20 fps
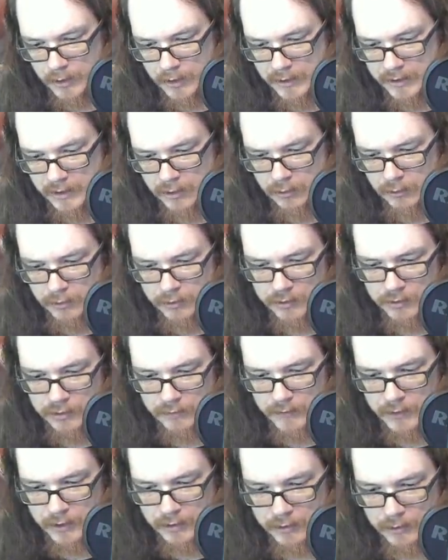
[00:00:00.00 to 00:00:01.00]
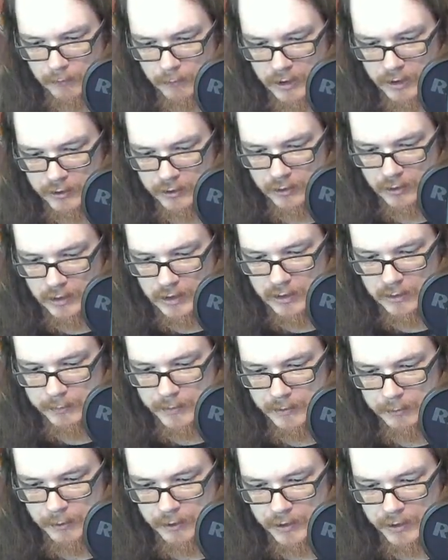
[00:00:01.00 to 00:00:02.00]
I did notice in the videos I watched a lot of
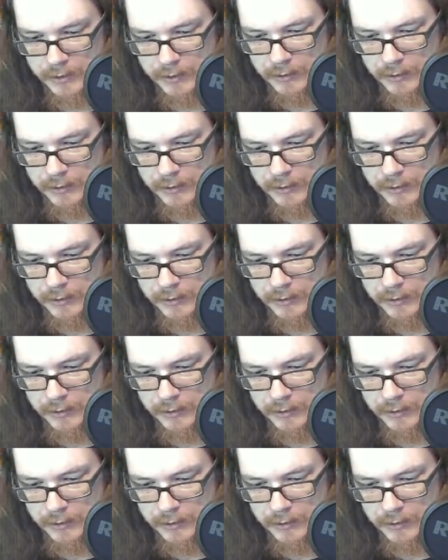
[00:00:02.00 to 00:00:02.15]
people get